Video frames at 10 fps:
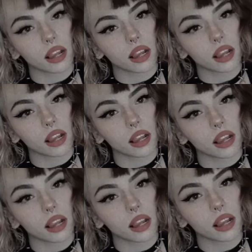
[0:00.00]

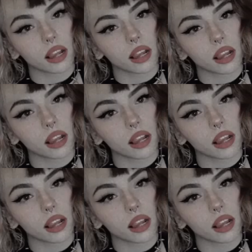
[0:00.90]

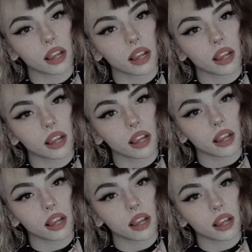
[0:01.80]

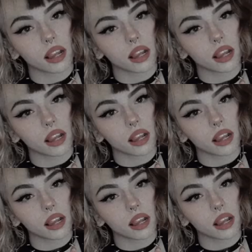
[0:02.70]

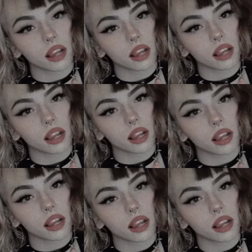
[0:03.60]
[no speech]